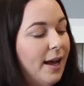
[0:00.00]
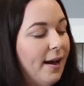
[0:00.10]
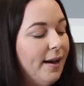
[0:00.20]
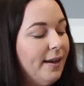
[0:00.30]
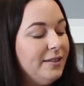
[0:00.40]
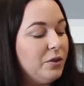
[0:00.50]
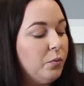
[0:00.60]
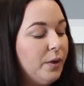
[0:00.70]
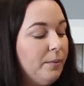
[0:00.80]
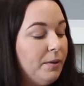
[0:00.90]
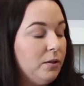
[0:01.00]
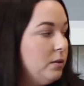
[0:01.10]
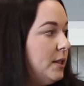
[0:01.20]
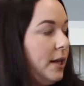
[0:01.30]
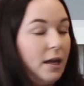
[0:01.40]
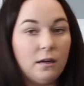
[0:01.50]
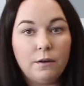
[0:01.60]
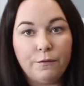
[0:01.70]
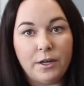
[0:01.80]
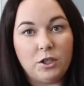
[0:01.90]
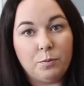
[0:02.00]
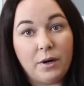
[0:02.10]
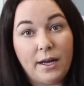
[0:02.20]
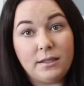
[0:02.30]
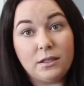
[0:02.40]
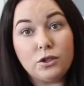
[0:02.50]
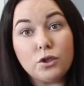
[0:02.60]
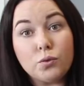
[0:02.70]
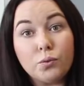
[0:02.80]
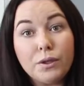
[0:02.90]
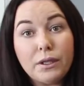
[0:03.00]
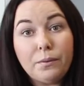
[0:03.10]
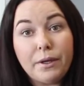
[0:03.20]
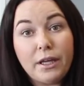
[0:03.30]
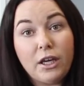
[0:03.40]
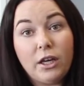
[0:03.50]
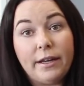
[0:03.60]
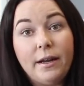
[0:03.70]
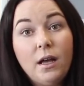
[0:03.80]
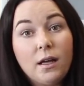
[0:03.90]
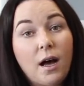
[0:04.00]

and we've been using that in our French press. It's just really, really good.